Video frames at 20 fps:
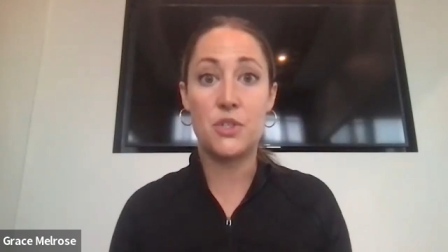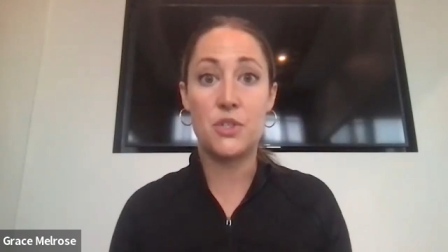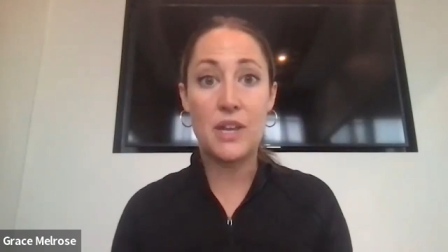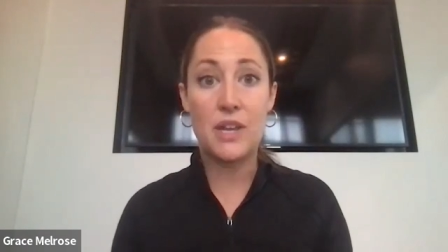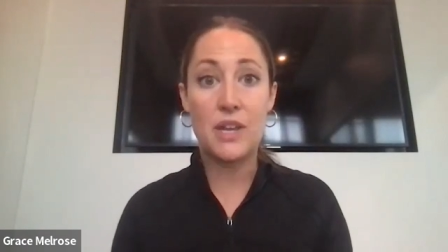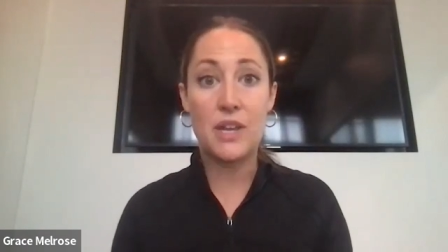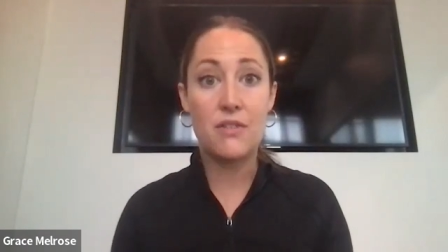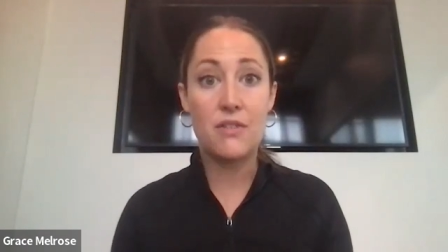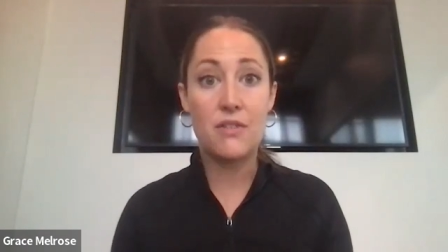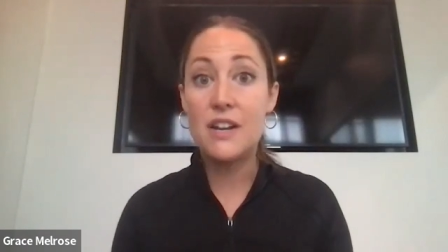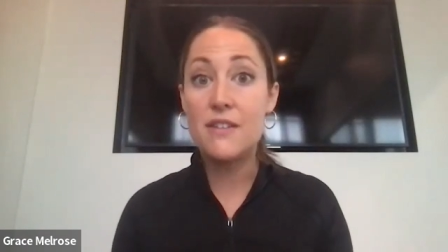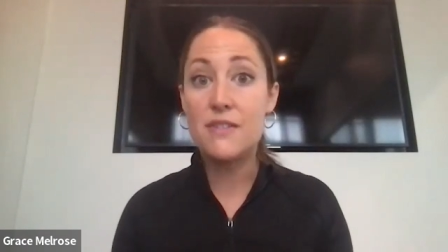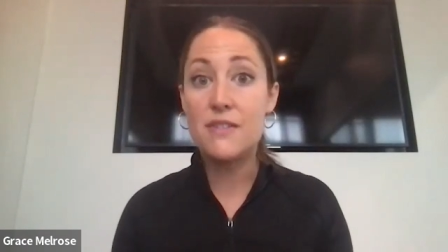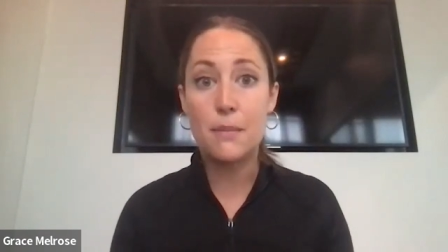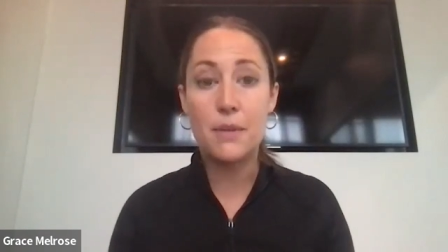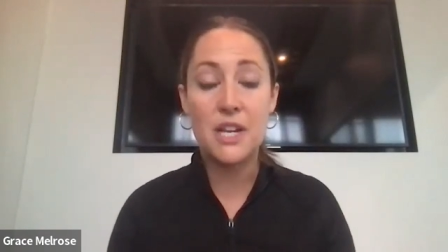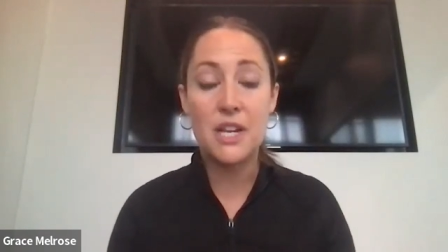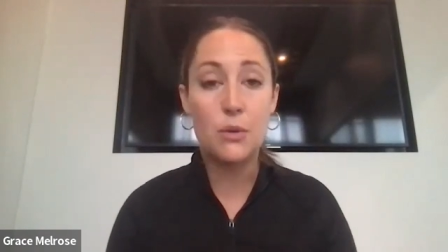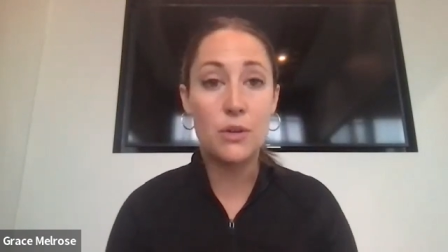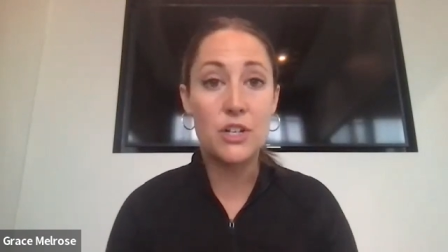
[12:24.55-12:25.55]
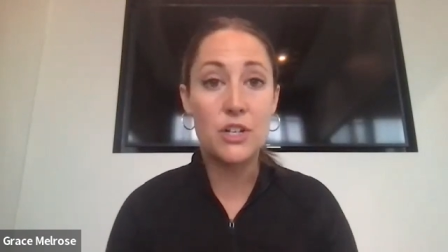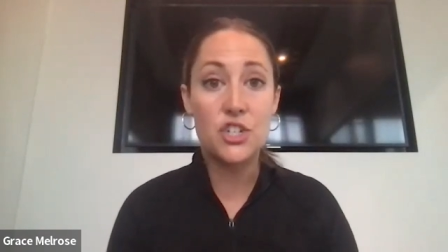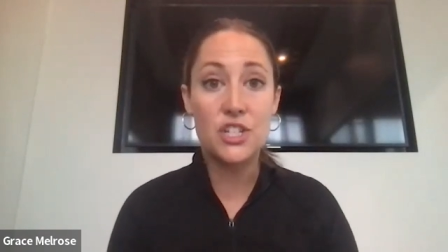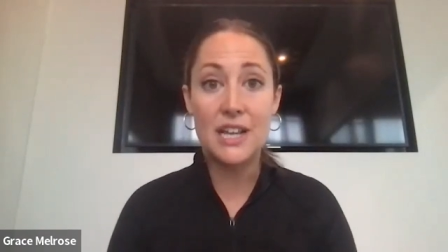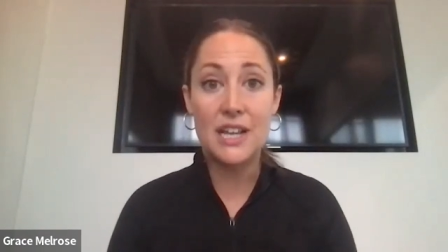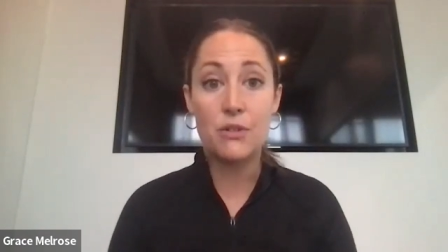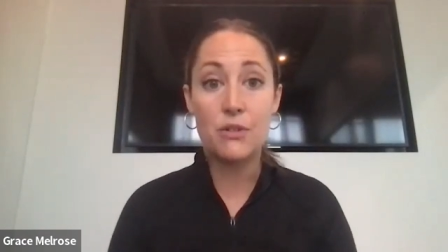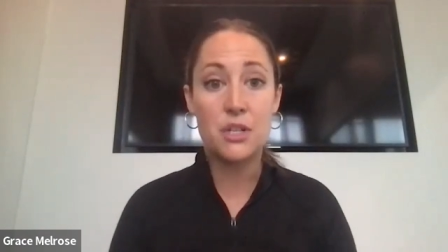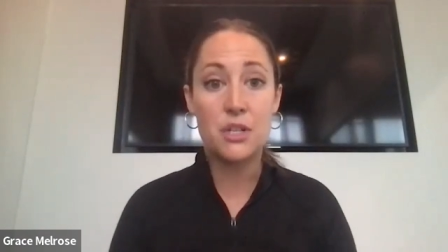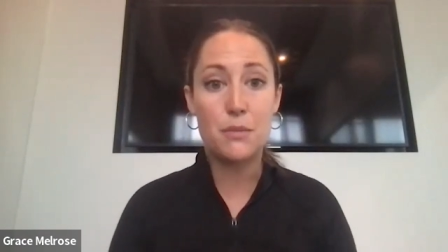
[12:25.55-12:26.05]
So even if somebody reaches
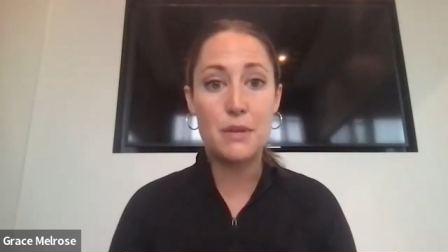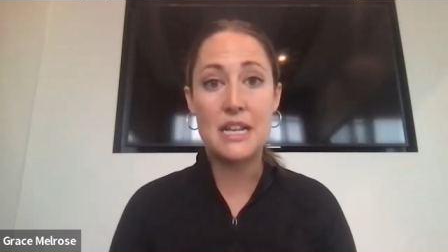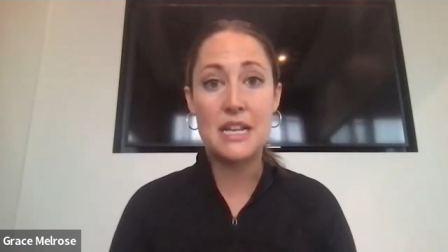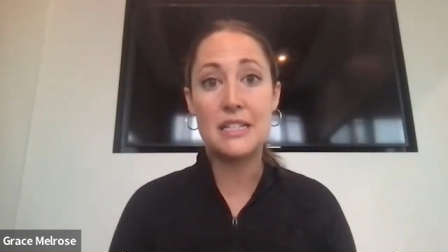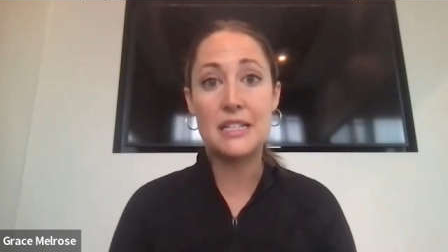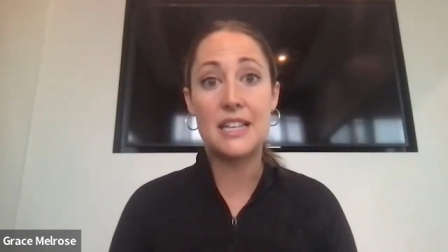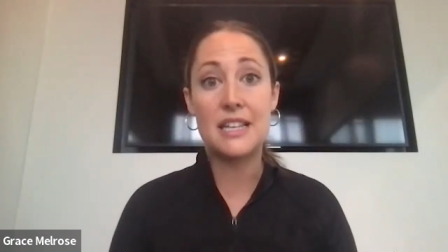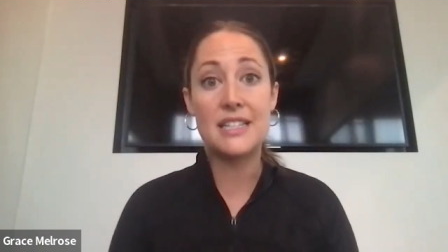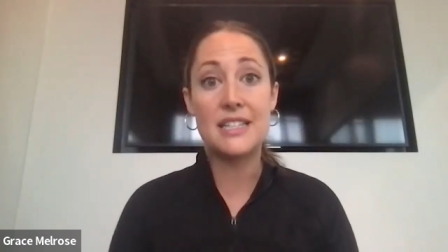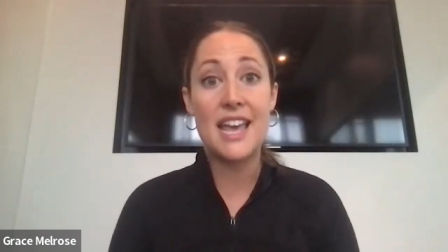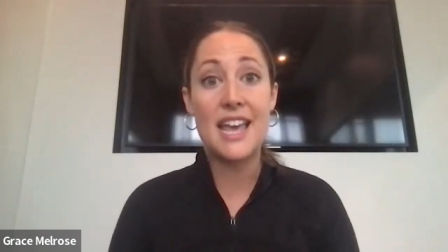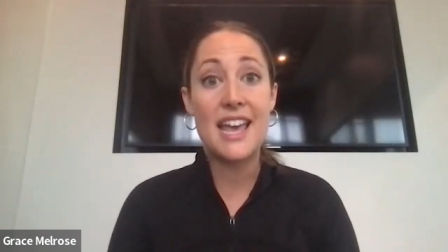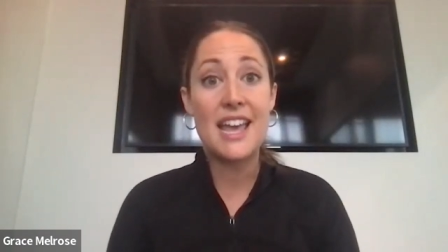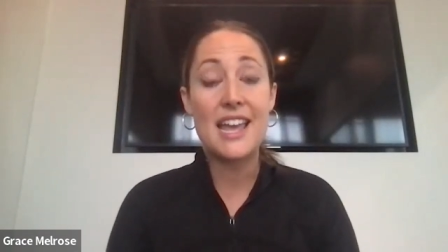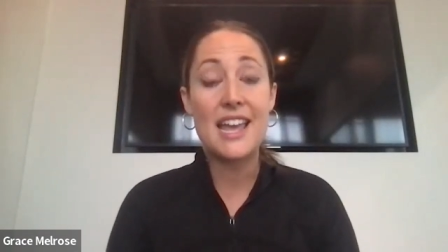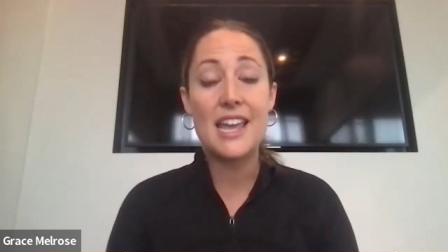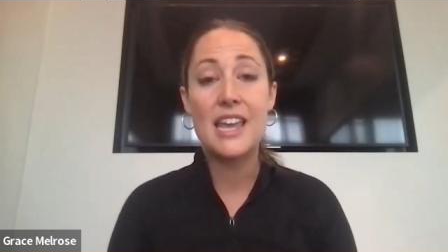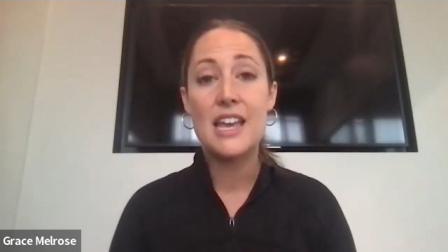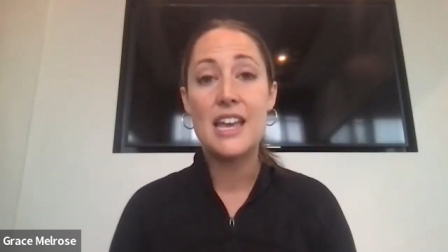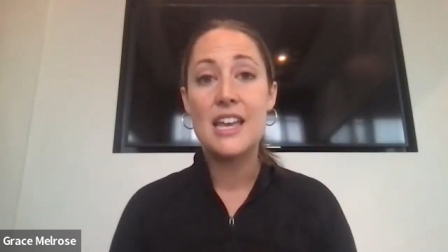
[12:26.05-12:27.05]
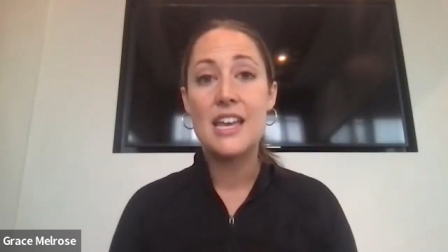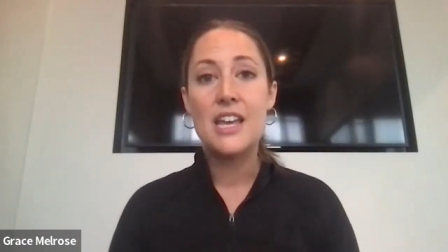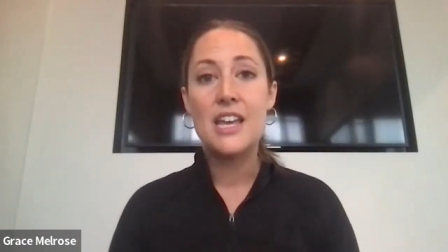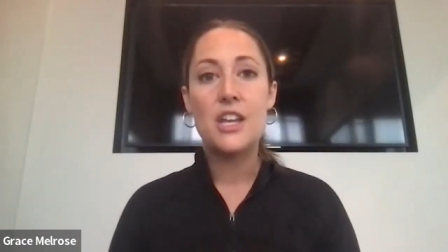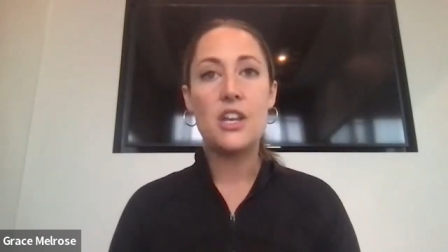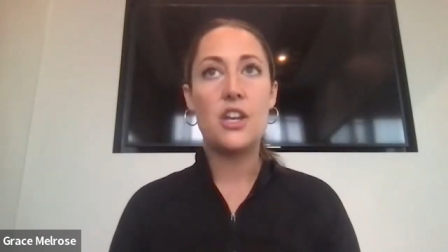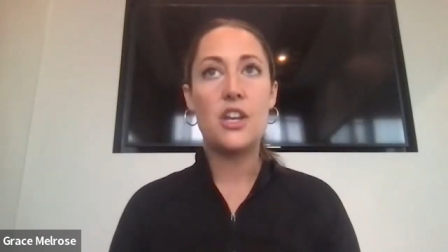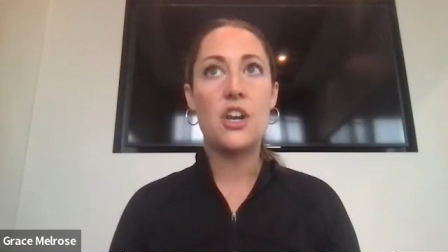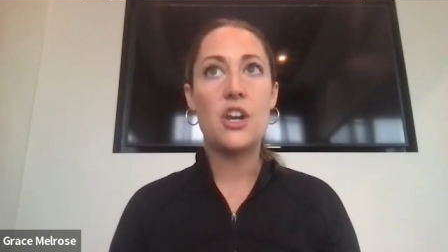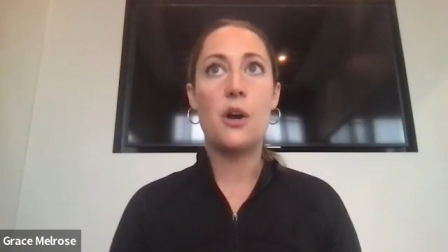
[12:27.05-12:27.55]
out to me and says, "Hey,
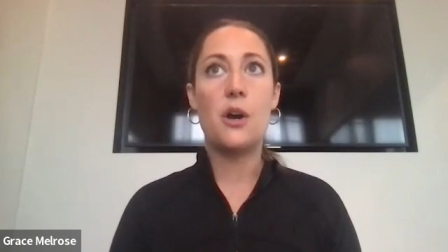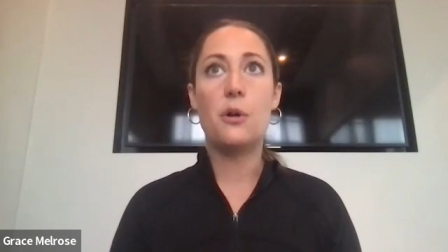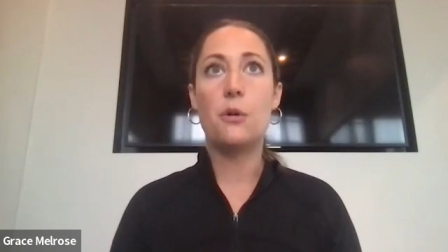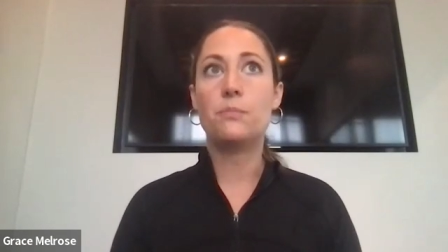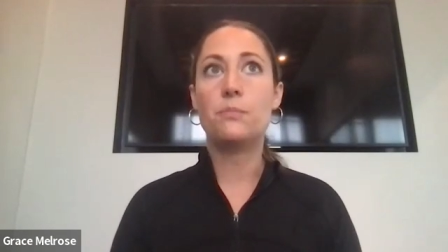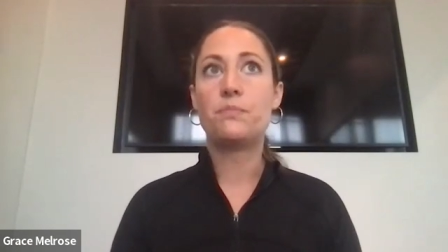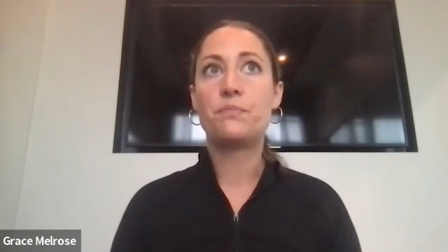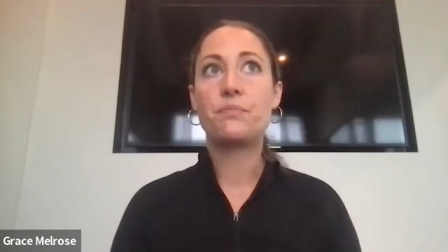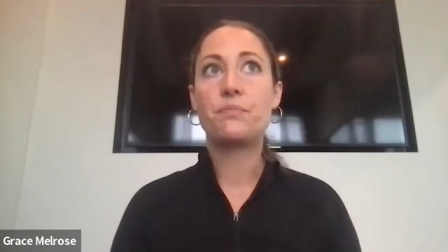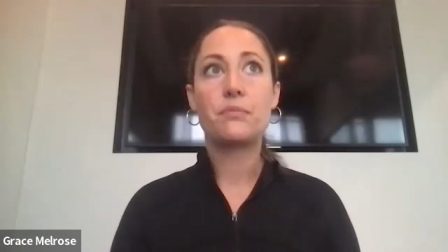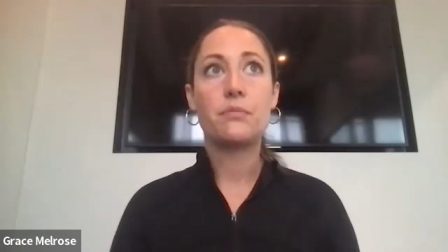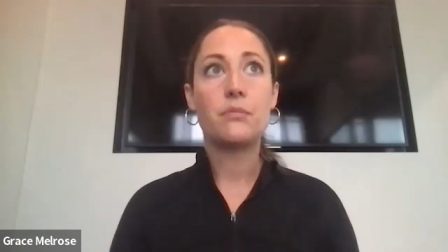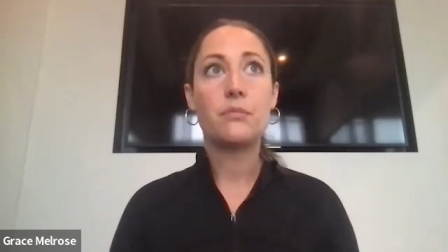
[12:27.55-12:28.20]
you know,